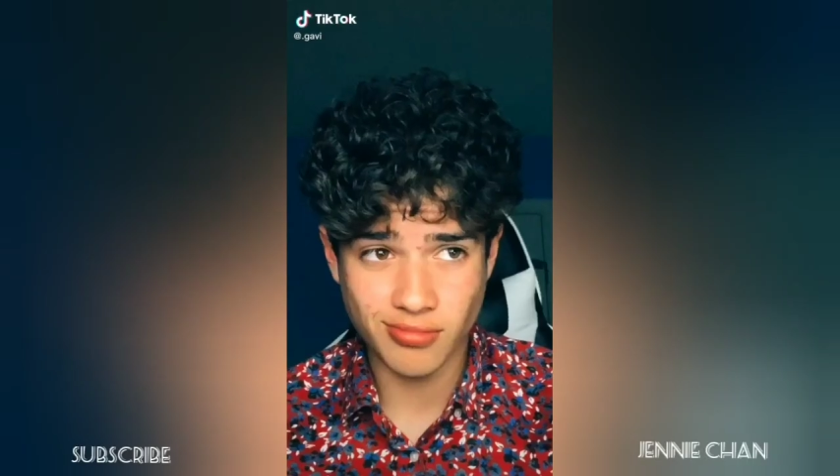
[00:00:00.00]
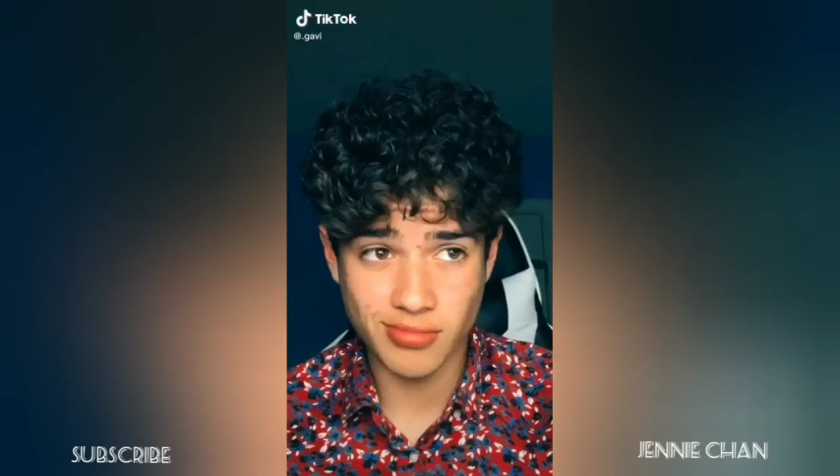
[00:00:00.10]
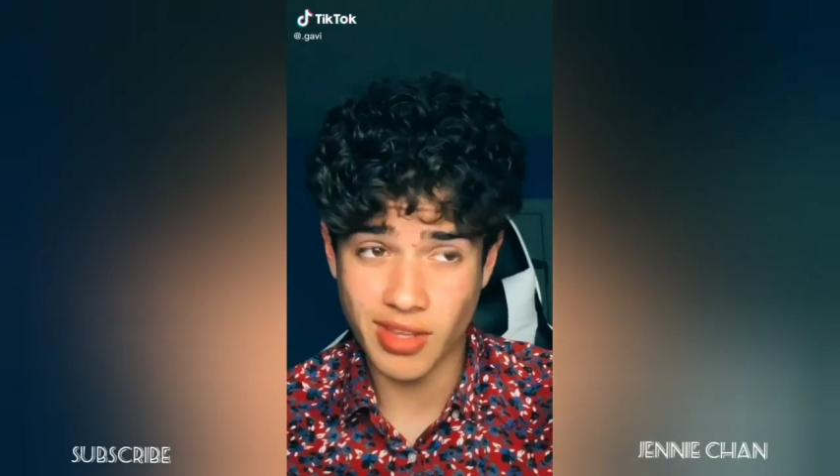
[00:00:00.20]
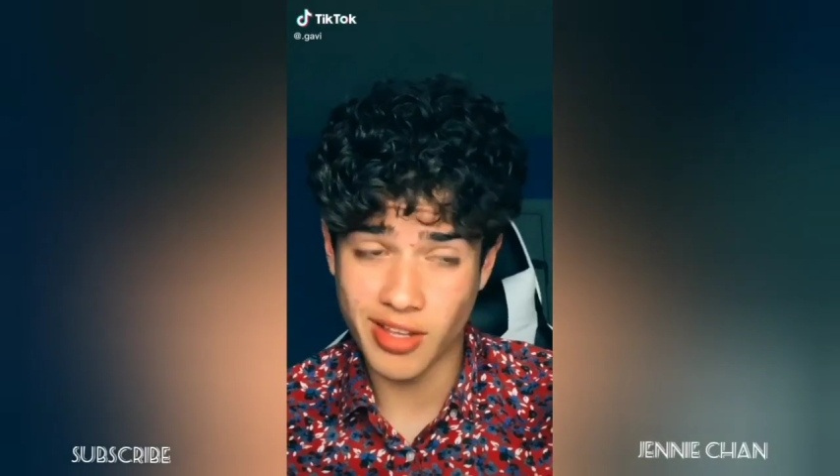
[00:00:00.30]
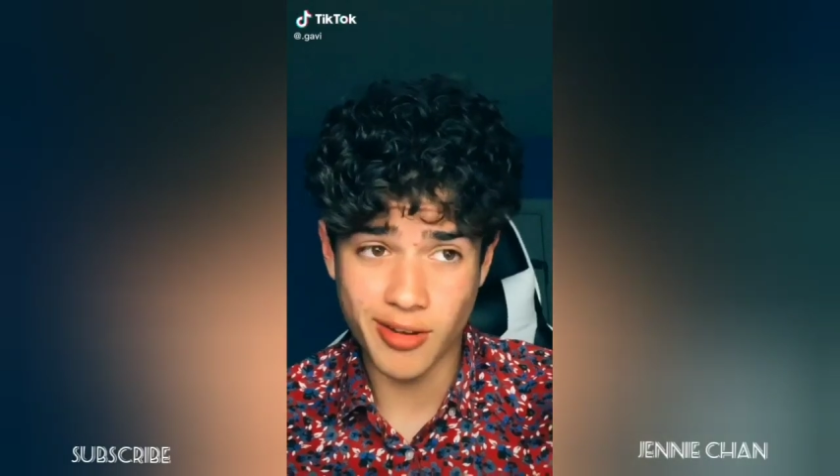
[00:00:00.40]

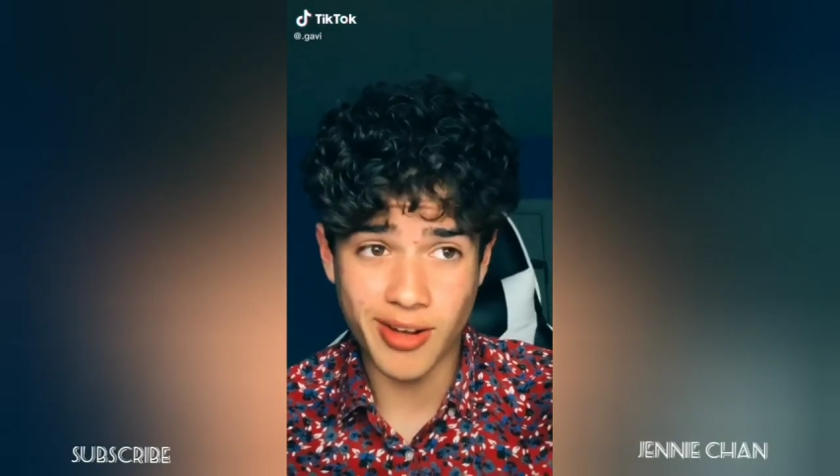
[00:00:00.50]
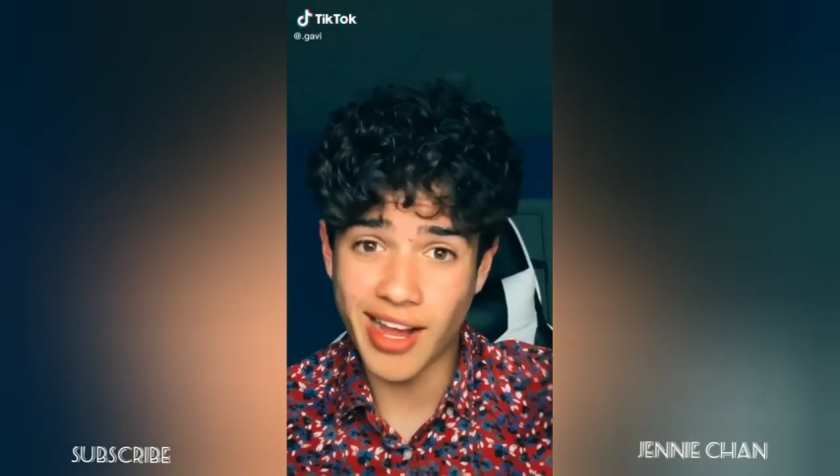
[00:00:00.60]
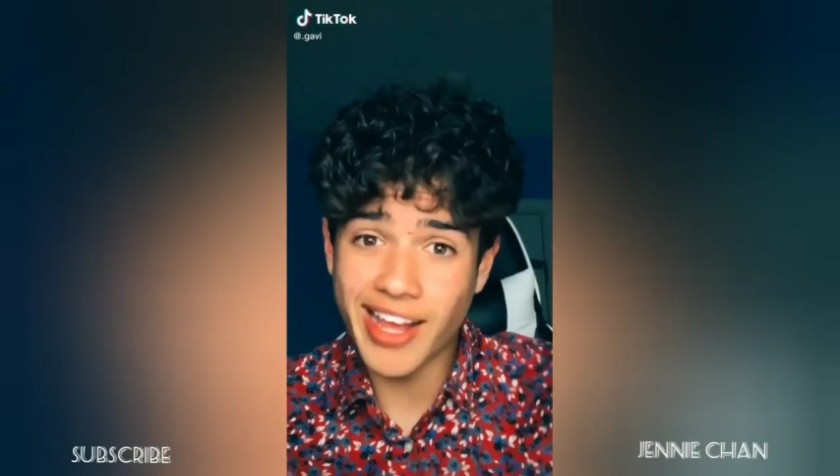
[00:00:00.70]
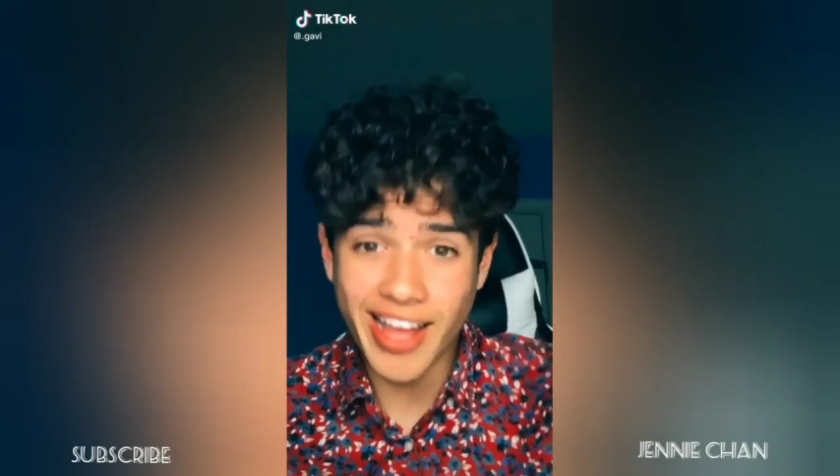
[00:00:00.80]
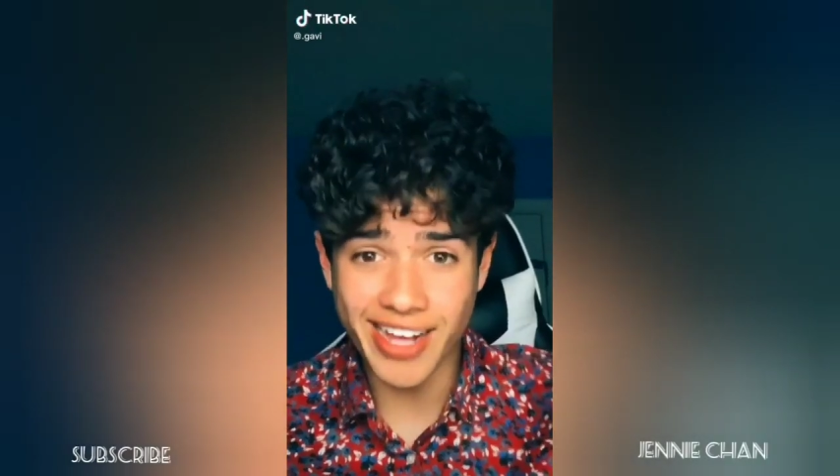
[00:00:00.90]
Ayo,
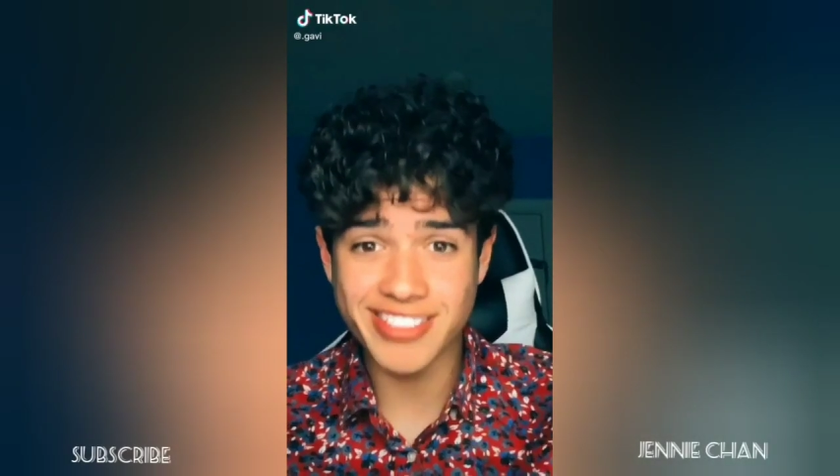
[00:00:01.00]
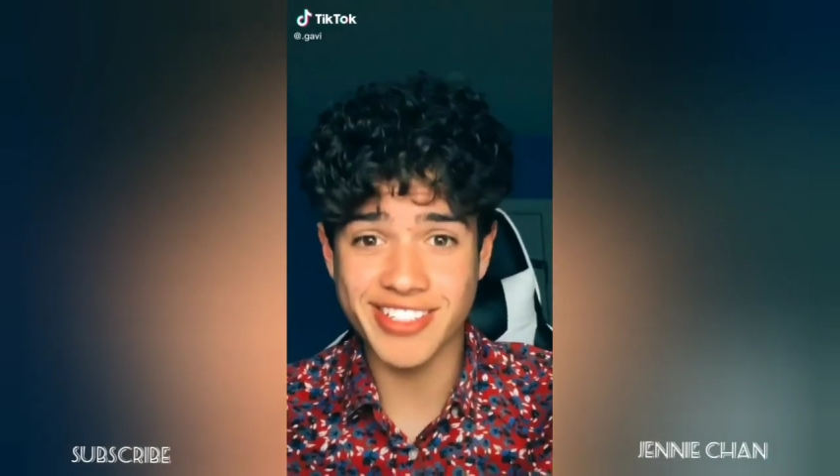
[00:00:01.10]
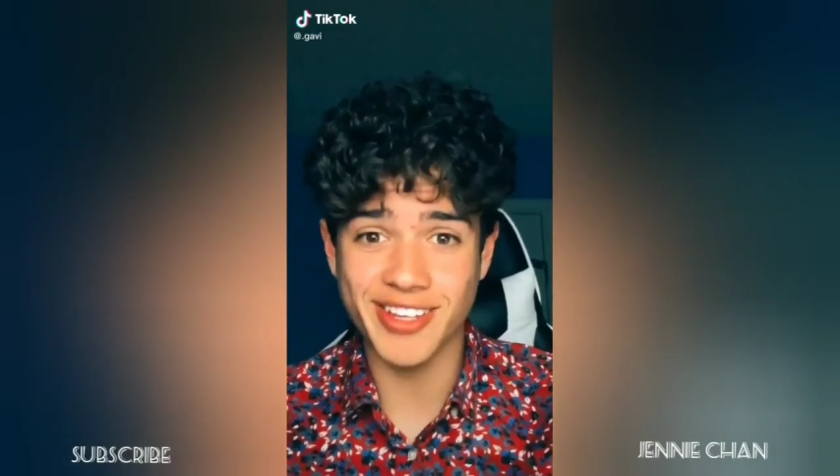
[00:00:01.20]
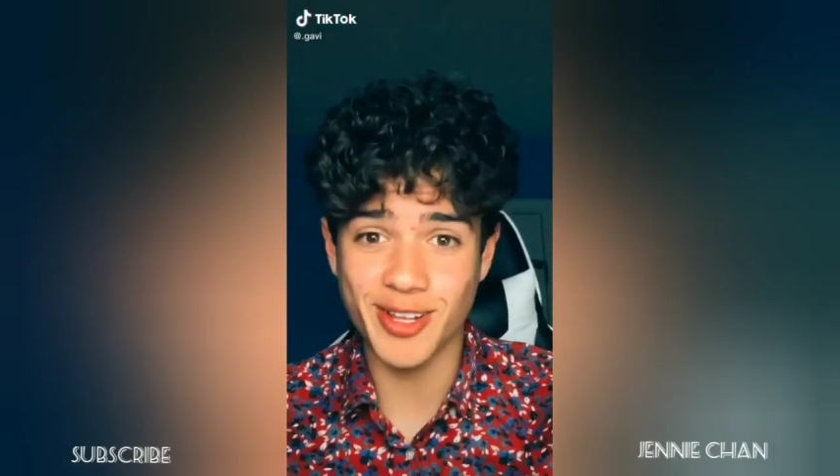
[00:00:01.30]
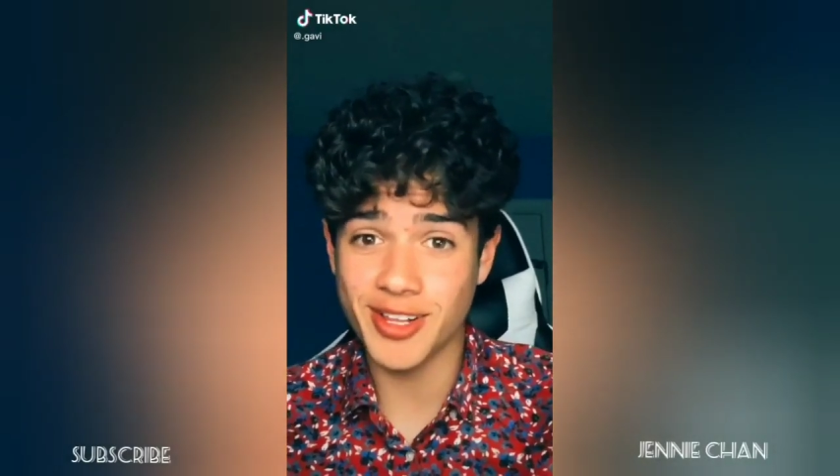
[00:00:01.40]
I
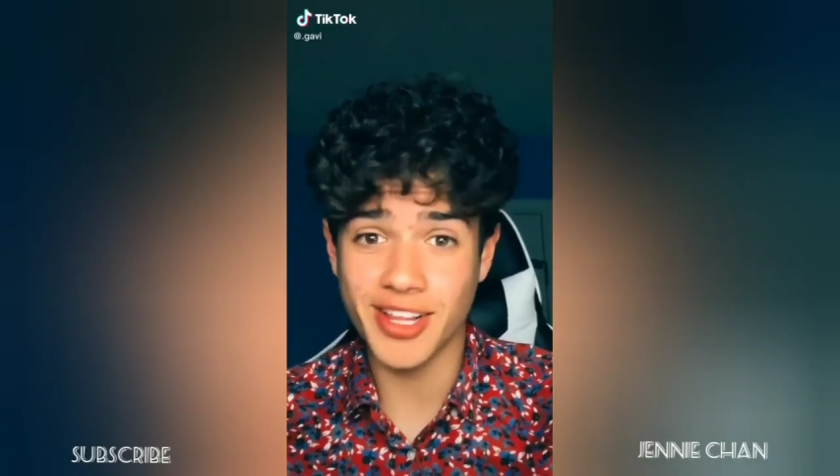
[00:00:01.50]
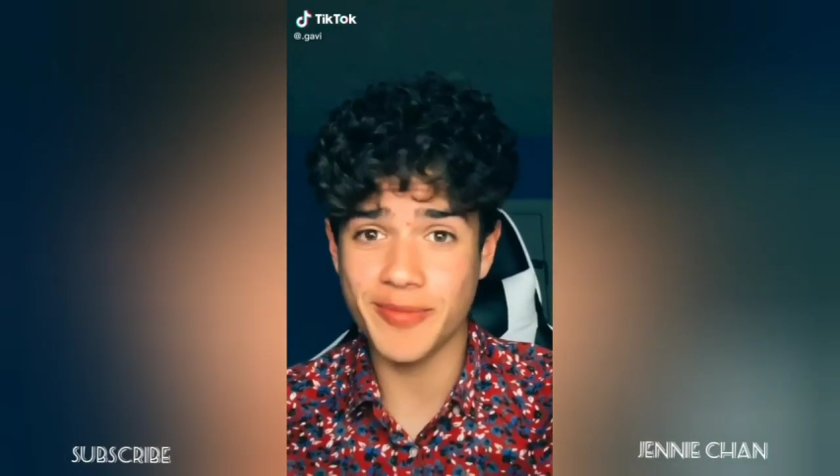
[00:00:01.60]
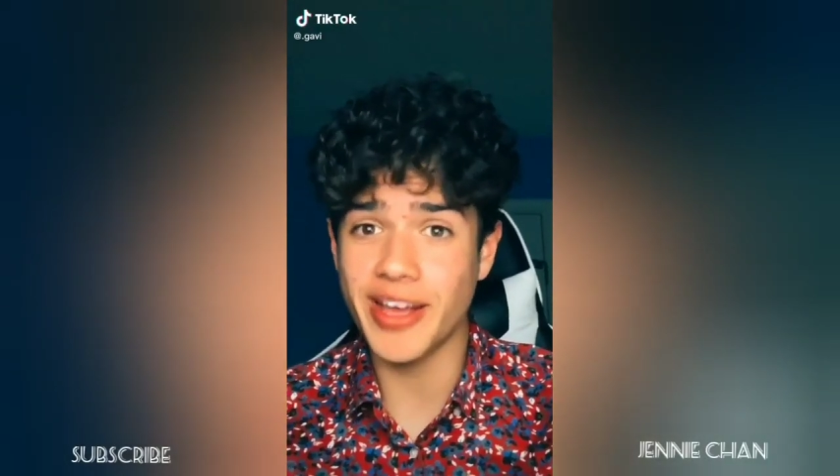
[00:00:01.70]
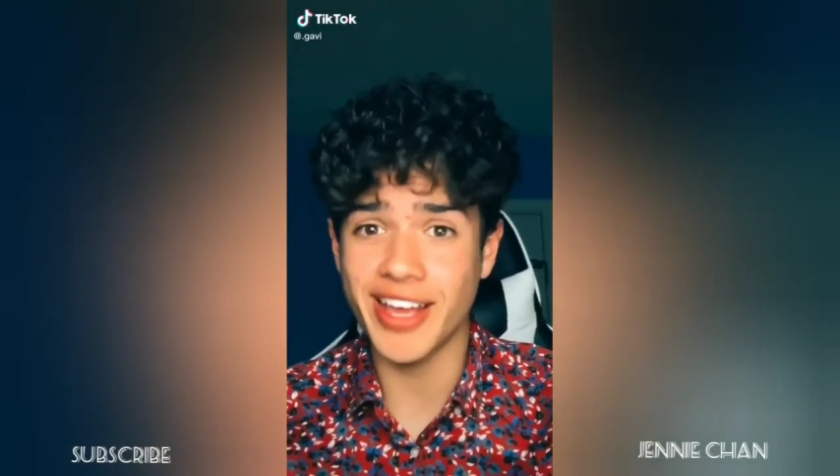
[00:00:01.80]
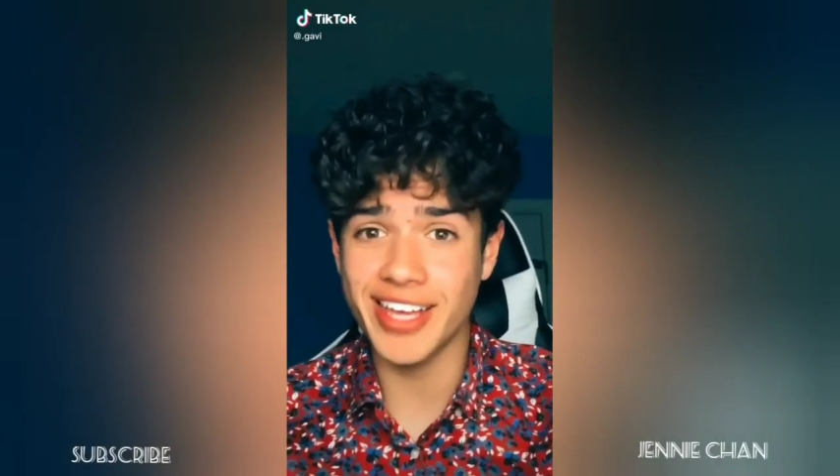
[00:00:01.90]
actually look
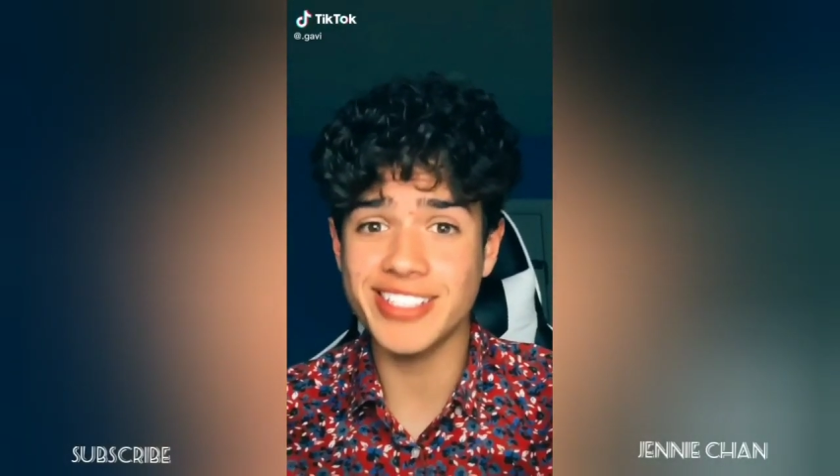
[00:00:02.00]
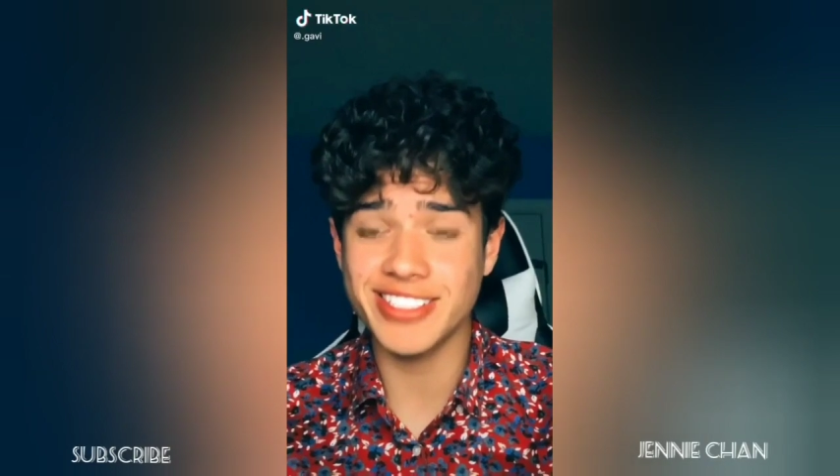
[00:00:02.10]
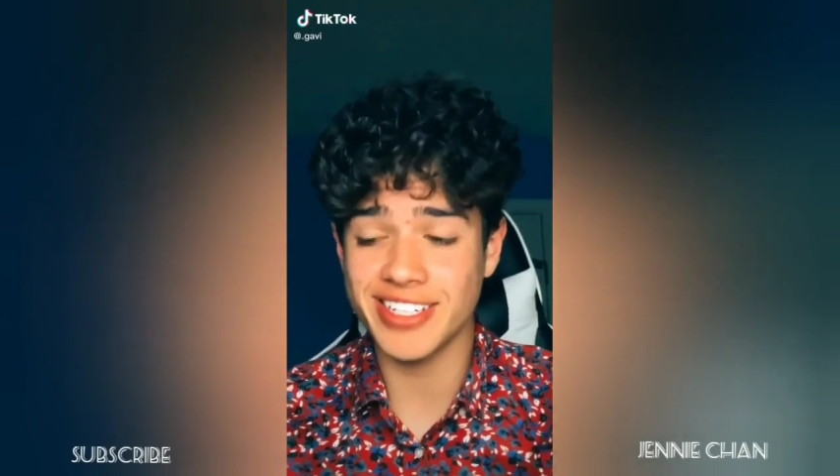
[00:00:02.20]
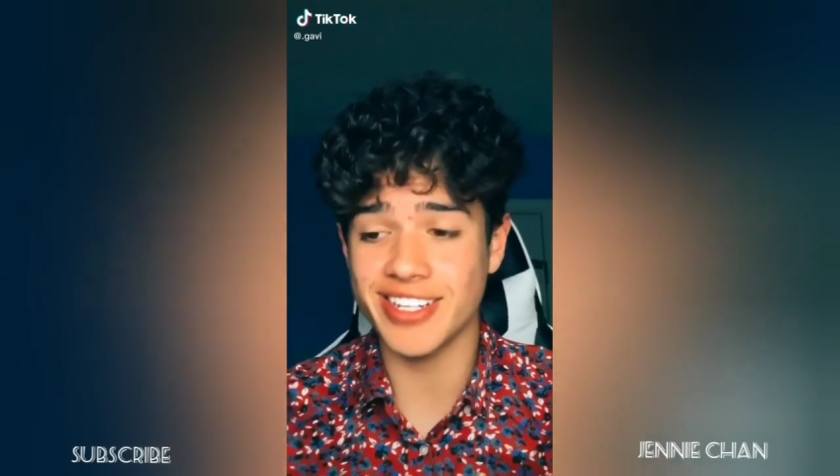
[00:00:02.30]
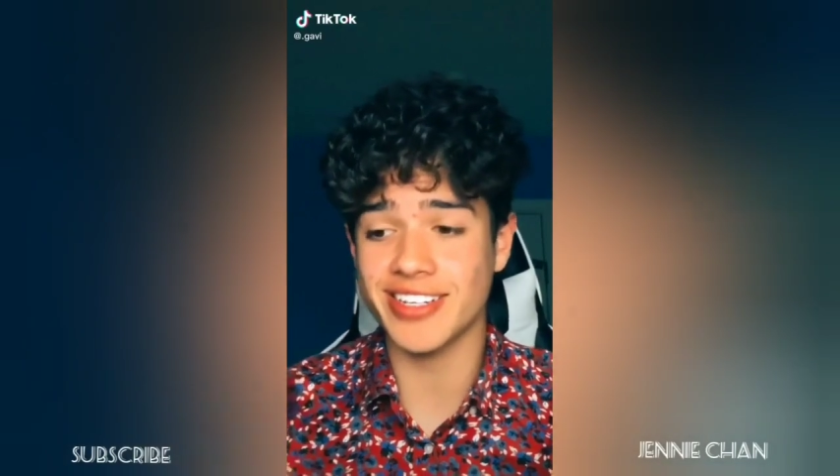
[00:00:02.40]
like my
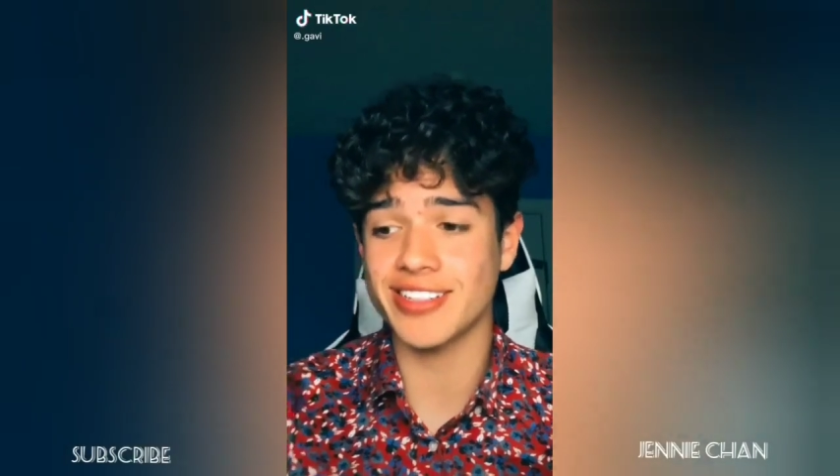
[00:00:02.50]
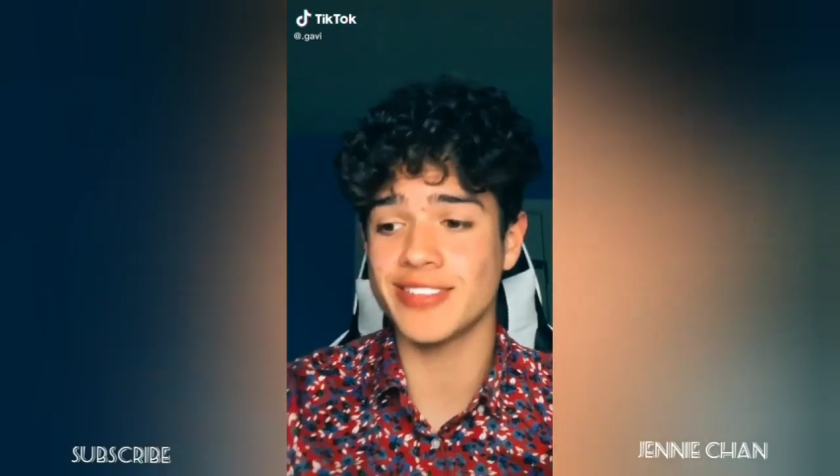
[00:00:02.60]
age check.